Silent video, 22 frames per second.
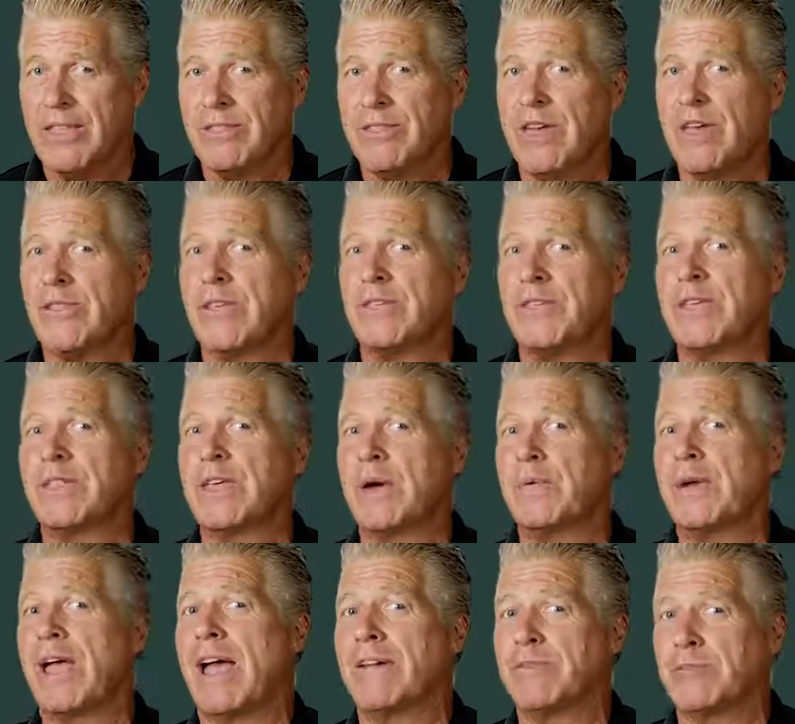The other thing
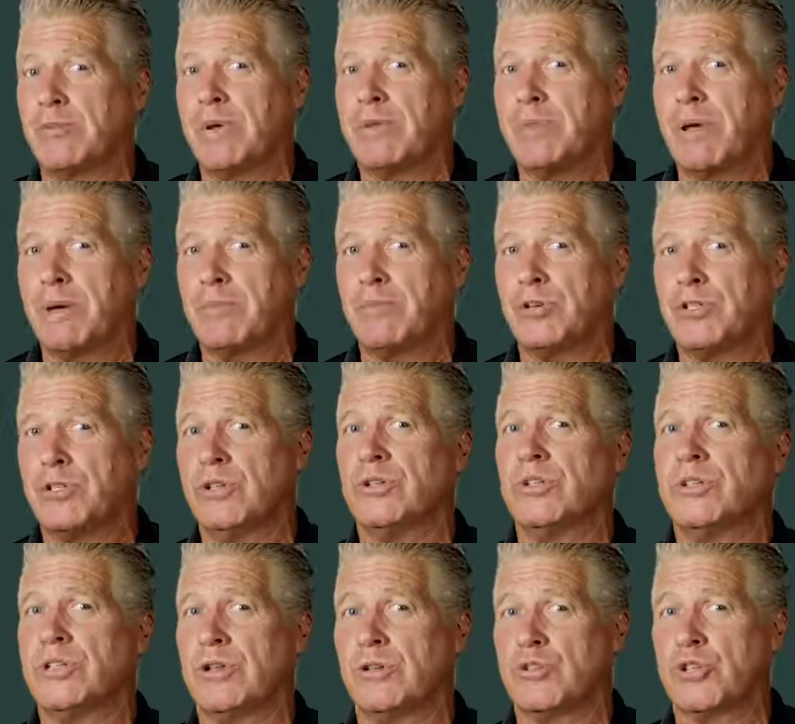that we have to remember
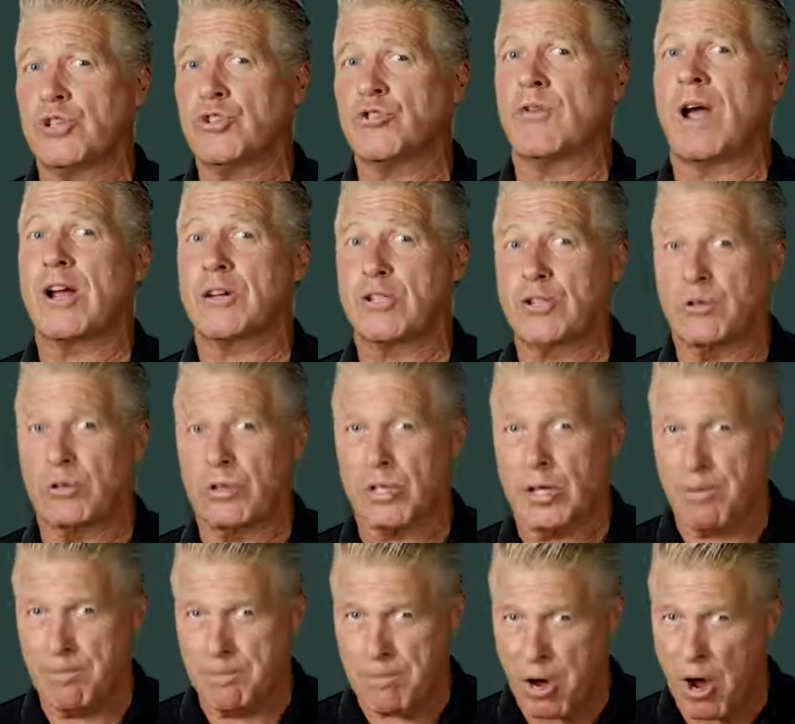too is their structural
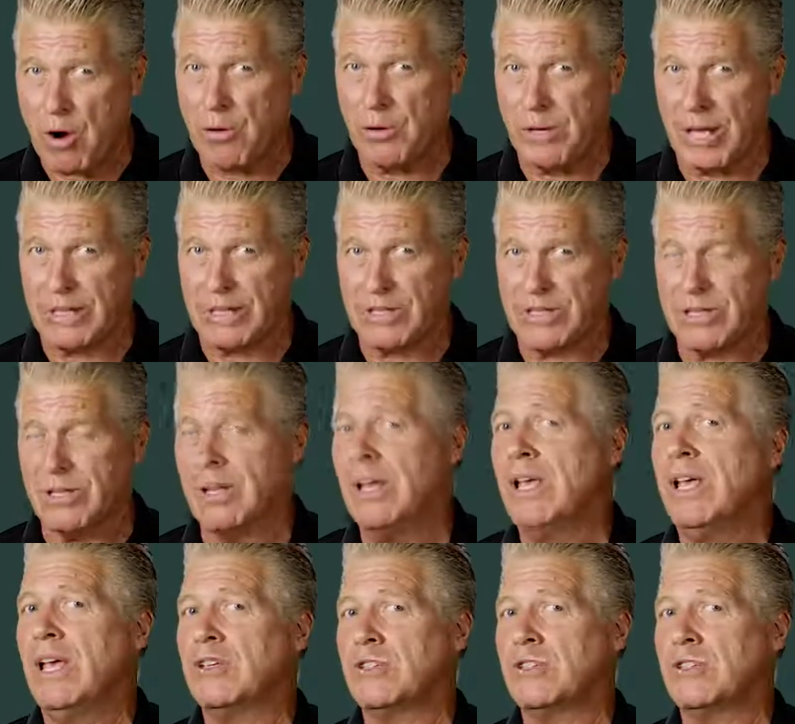components.